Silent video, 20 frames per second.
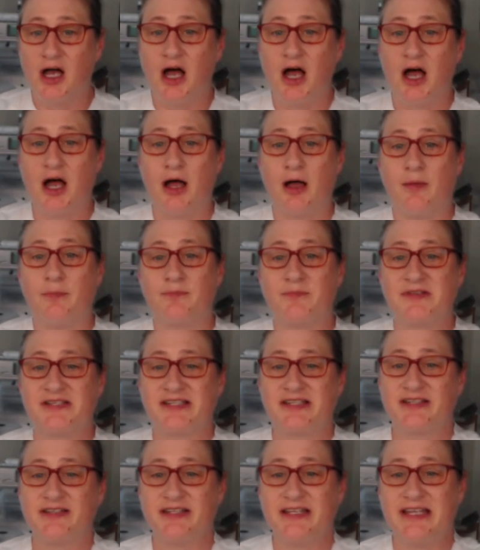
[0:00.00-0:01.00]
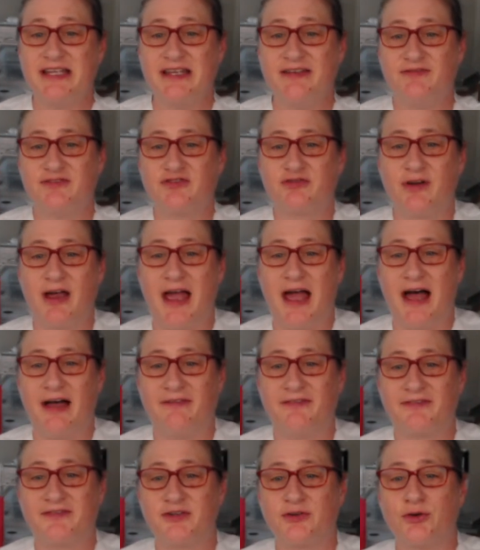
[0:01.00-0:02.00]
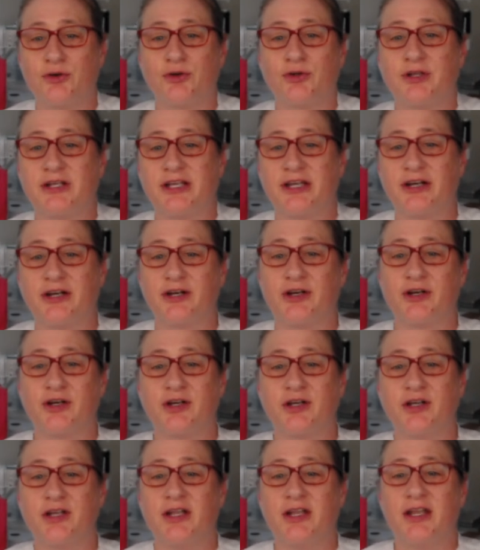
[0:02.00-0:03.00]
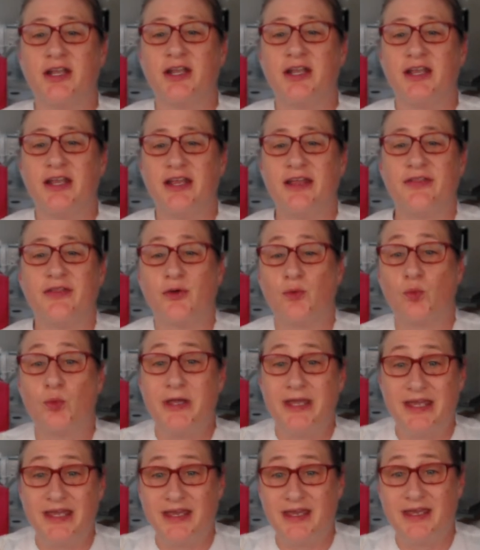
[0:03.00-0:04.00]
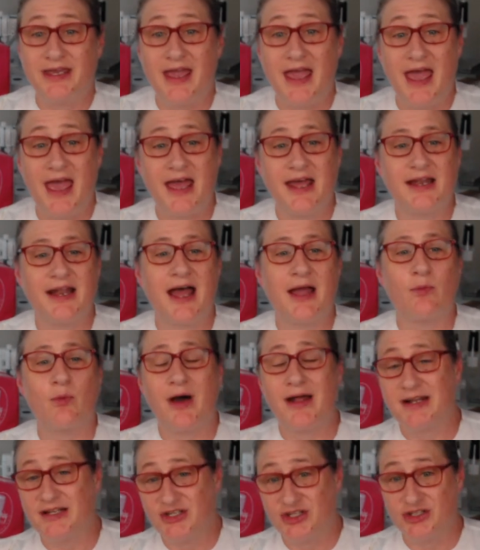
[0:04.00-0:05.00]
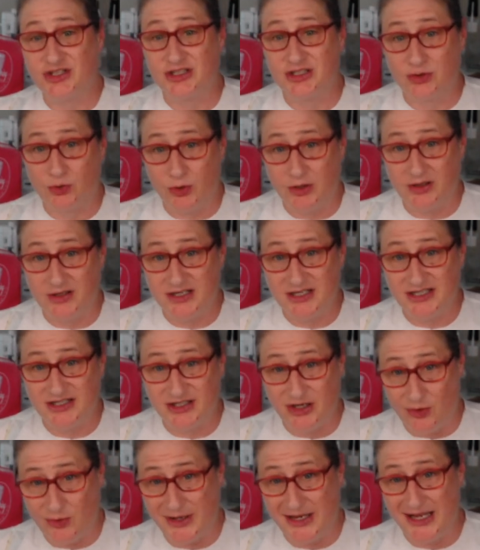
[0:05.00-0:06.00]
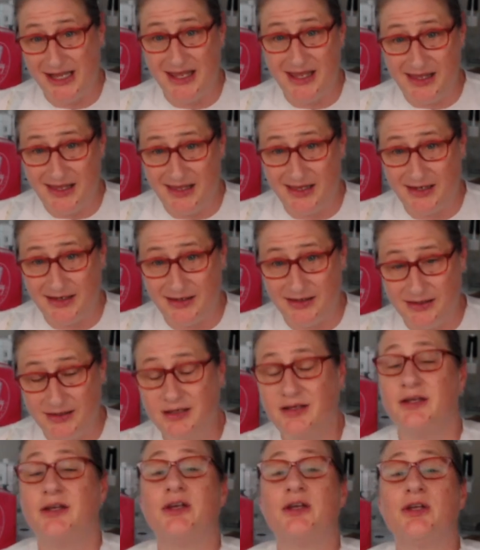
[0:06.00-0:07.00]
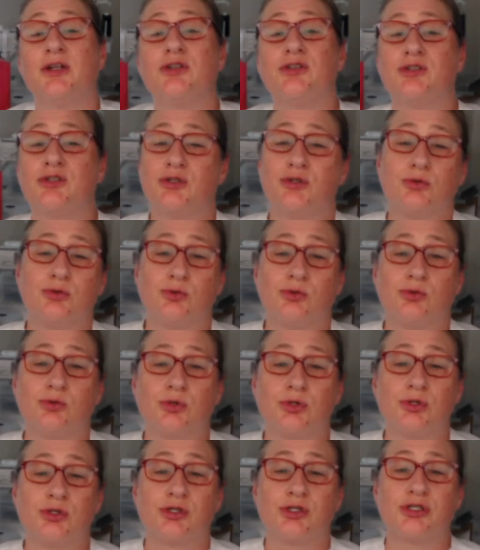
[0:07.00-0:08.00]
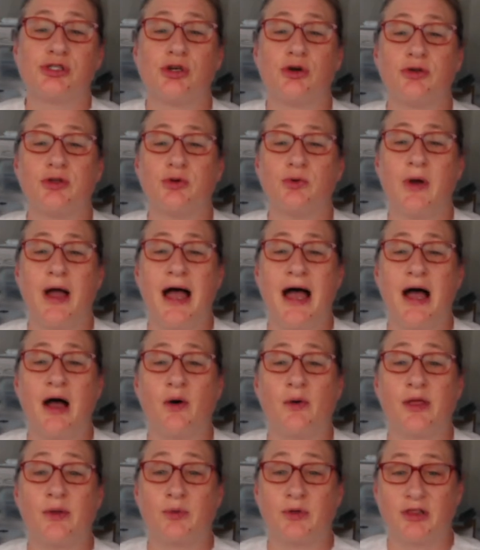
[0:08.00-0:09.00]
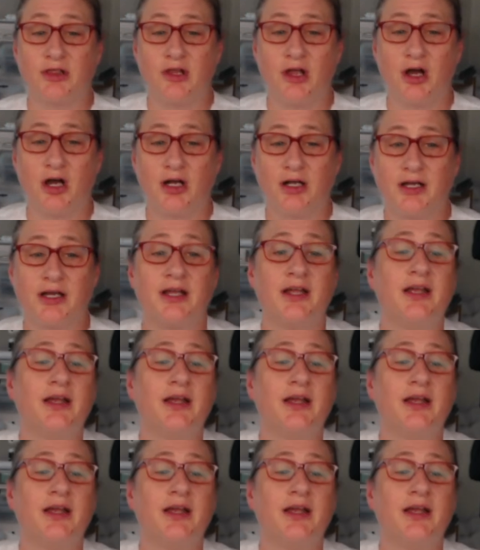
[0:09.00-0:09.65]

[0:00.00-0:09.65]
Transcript: um, sleeve draft earlier in the week and I wanted to just quickly sew it in to show you how it would look.